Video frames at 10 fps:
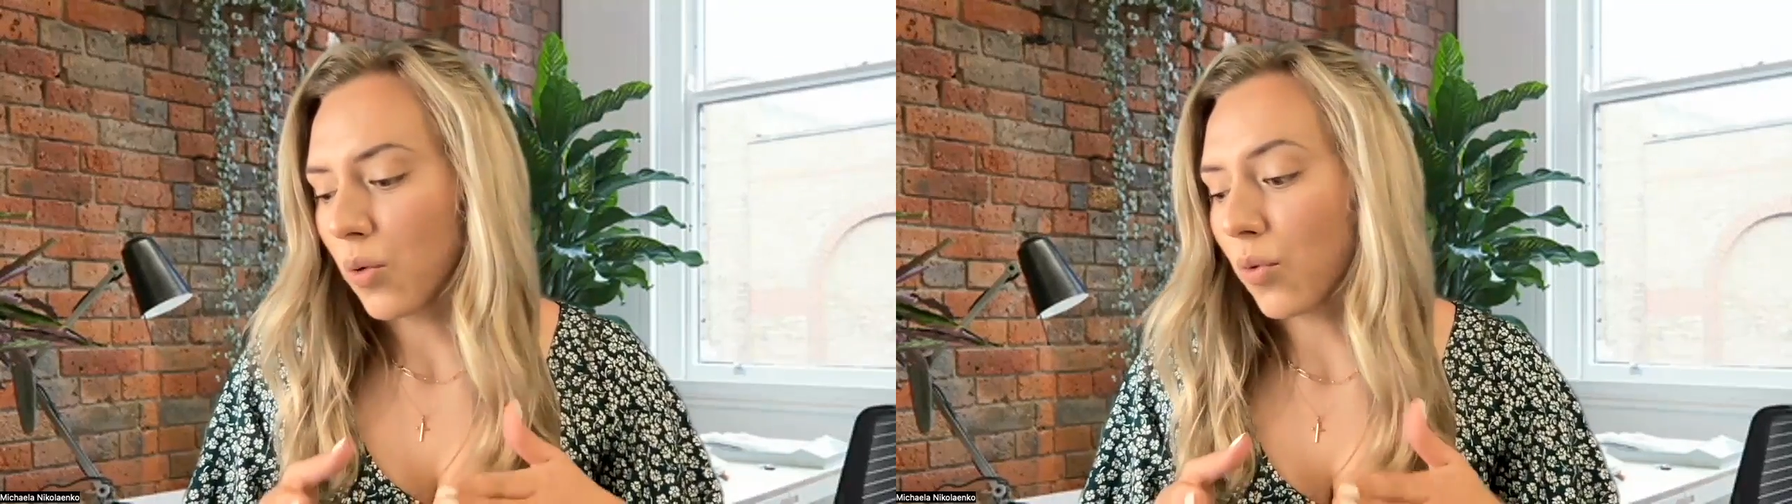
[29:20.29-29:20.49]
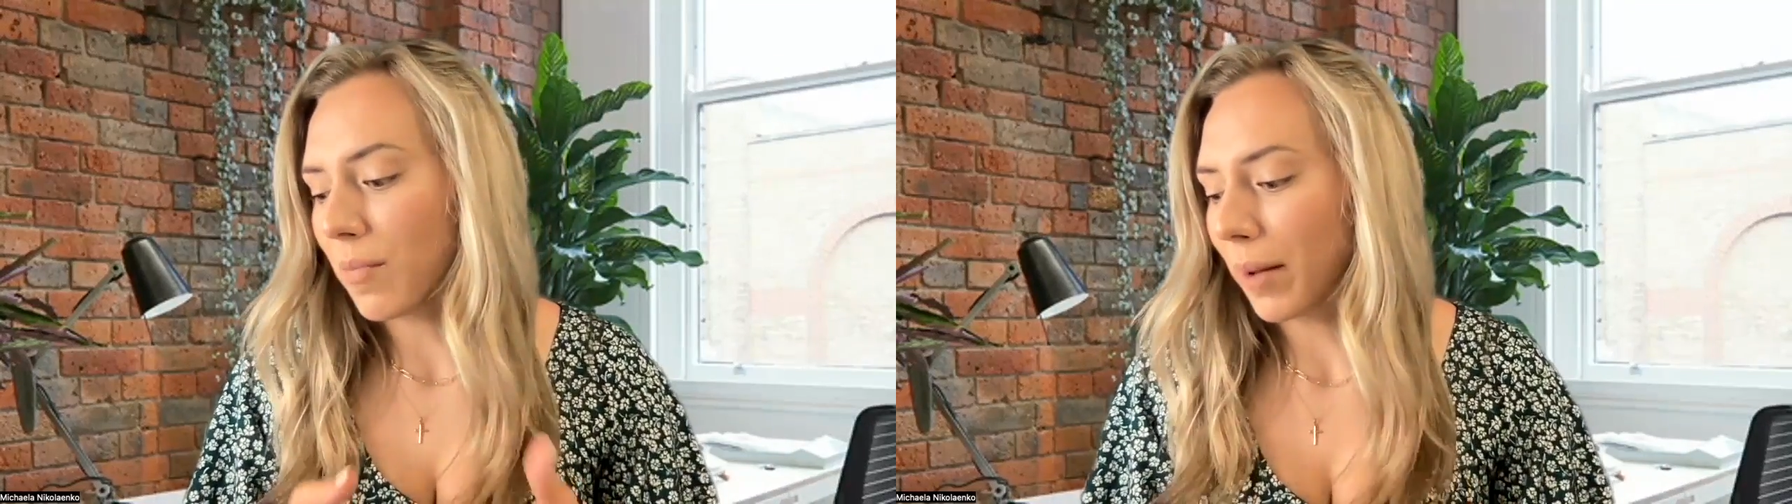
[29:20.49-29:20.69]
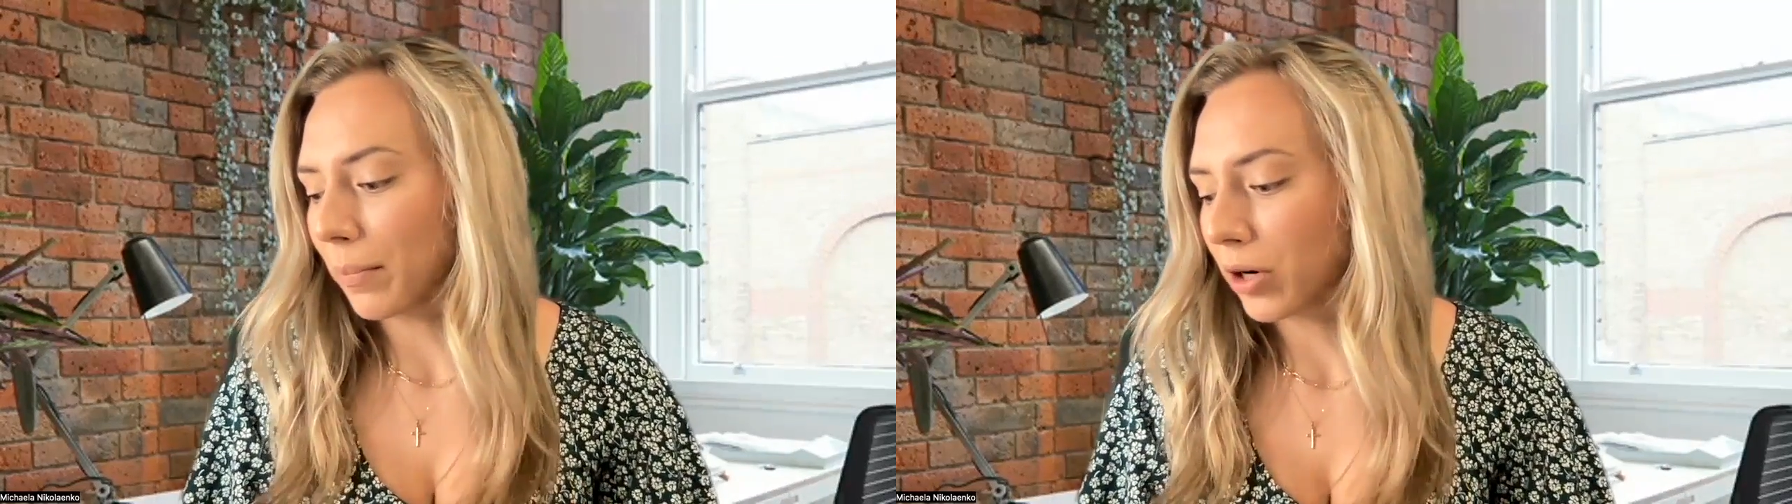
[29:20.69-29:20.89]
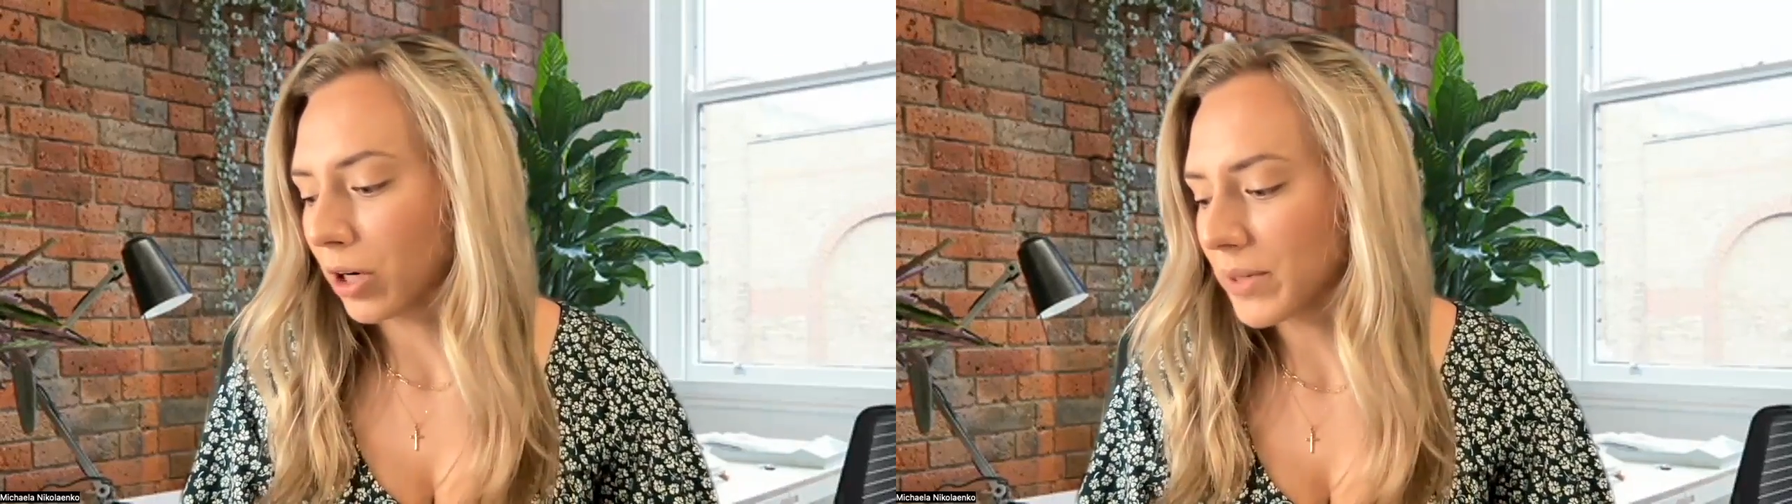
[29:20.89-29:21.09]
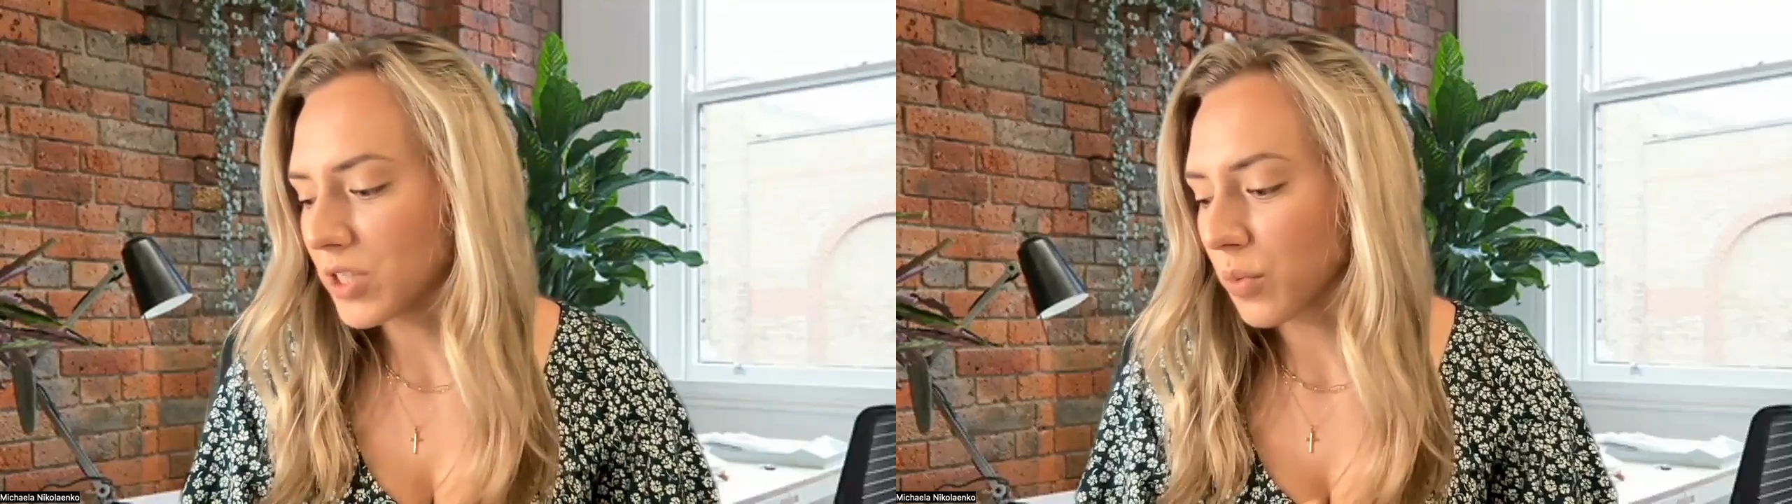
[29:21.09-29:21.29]
what my
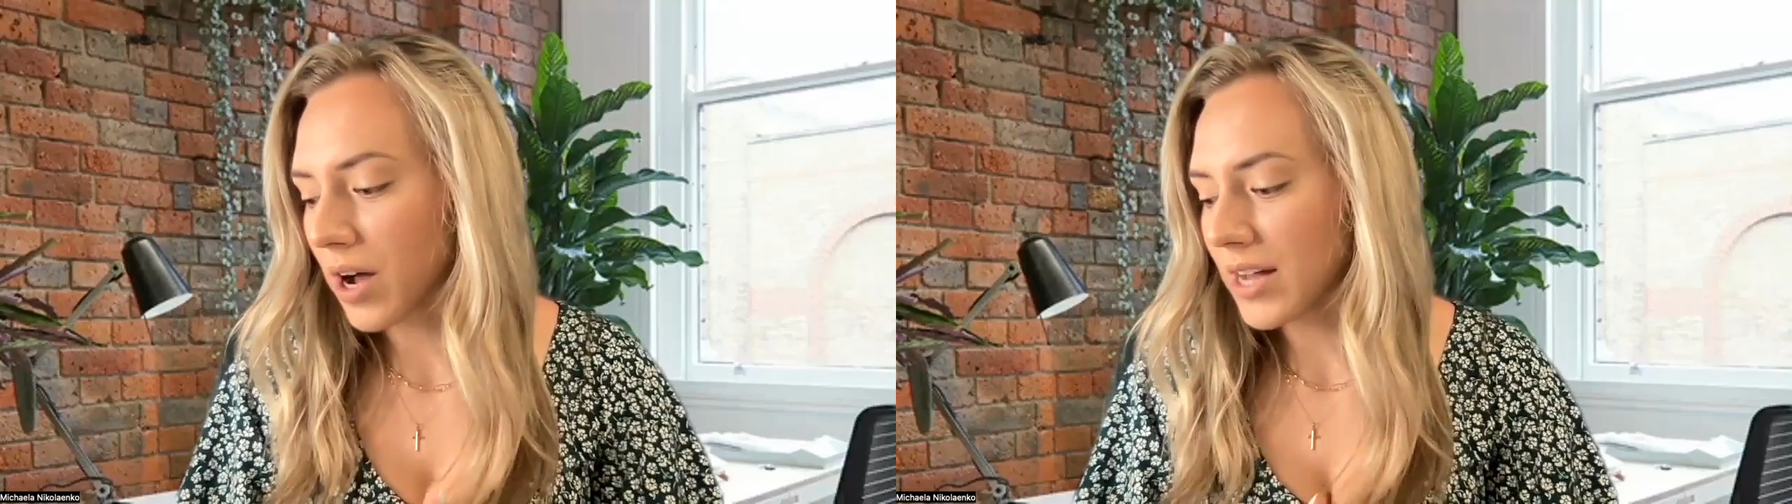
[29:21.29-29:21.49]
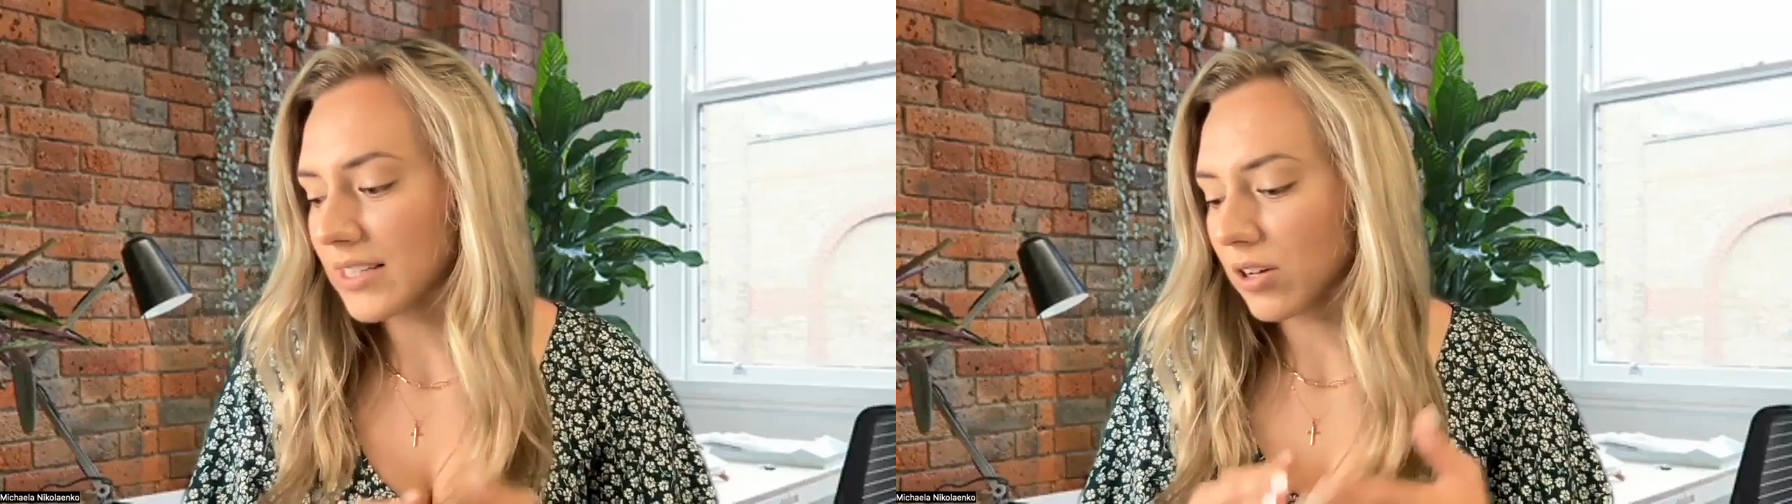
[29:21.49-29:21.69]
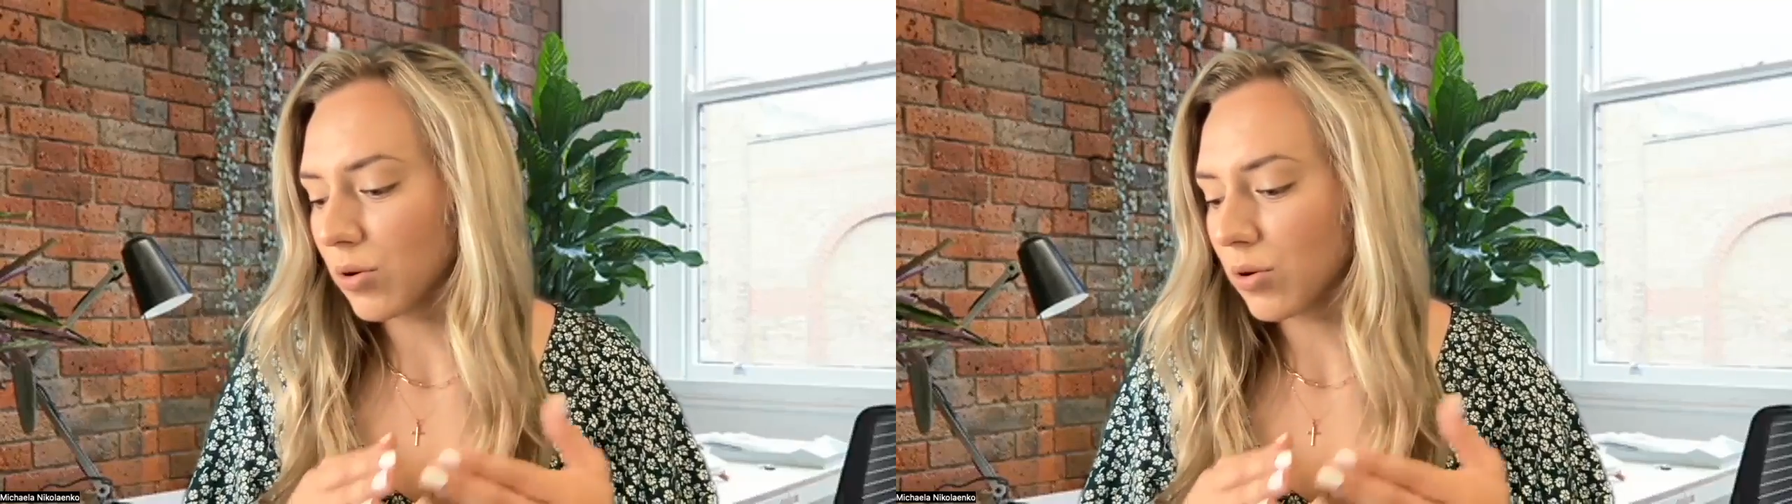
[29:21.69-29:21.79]
purpose was,